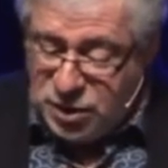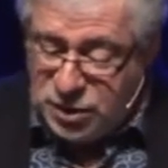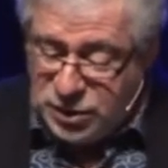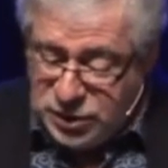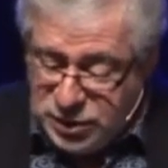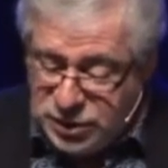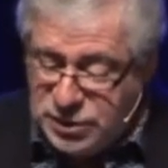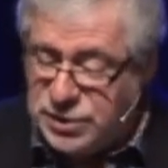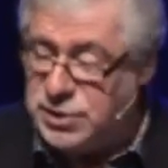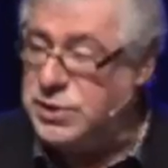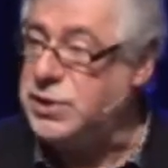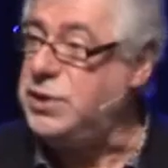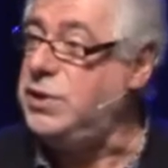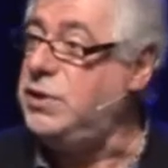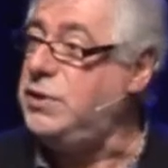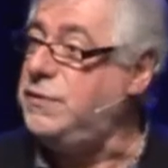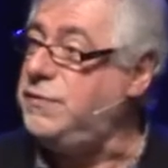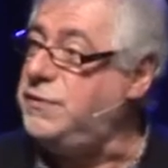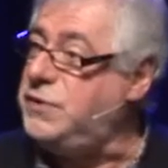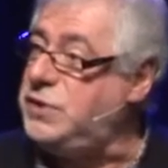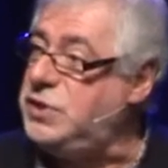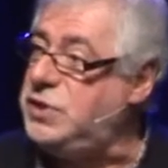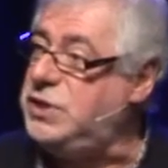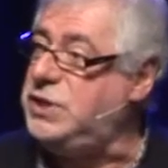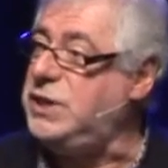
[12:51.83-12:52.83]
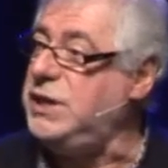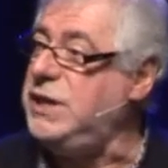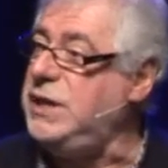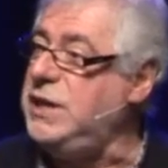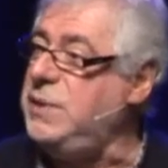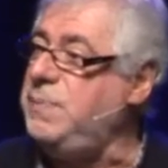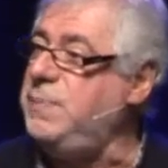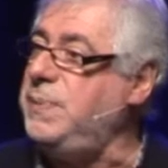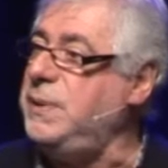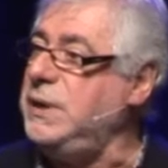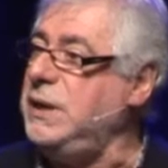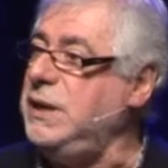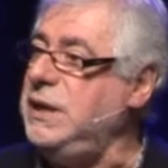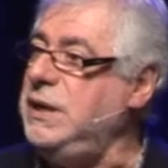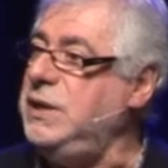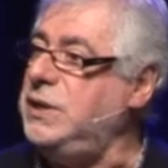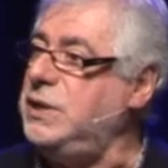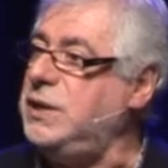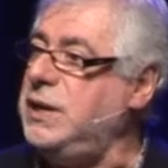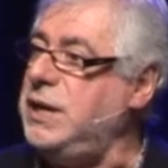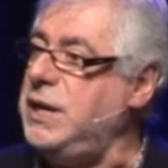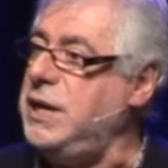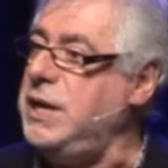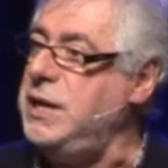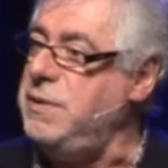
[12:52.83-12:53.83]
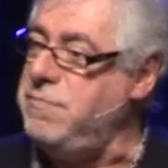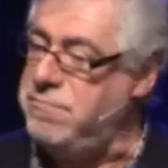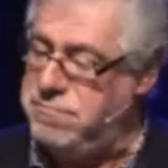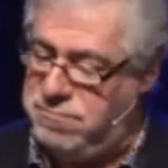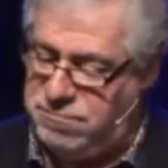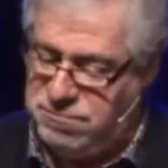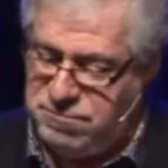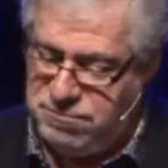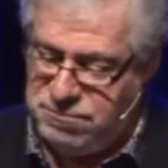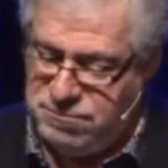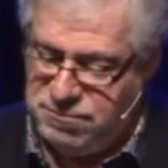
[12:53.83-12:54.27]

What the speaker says: yourself deep into him,